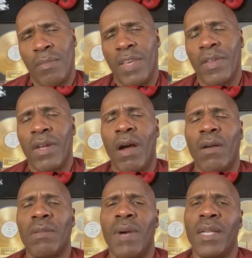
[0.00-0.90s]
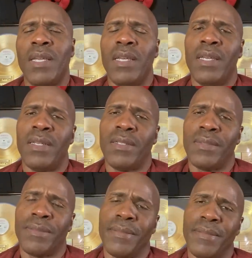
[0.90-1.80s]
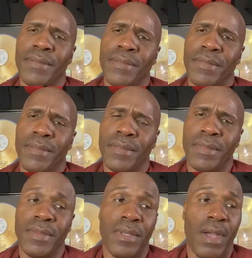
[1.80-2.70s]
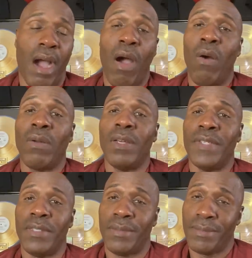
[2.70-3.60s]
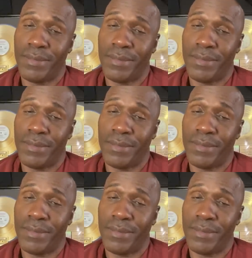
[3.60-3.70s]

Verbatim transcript: I'm giving it all to my kids. All of it.